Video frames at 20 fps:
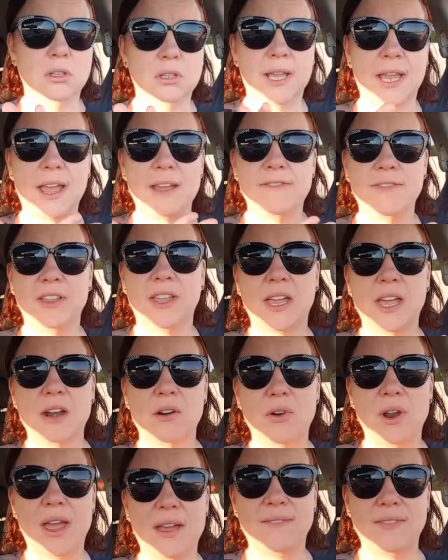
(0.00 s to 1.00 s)
Like, I feel like I
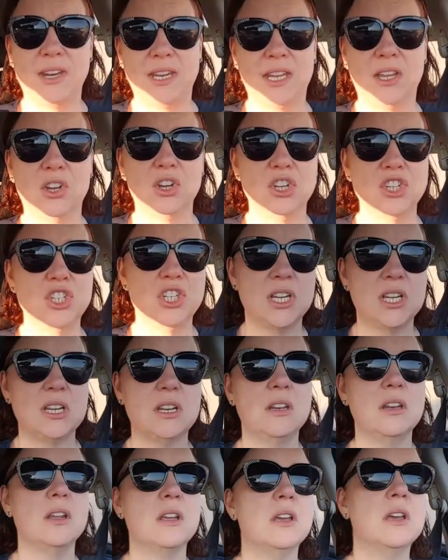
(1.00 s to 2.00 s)
don't have any cushion.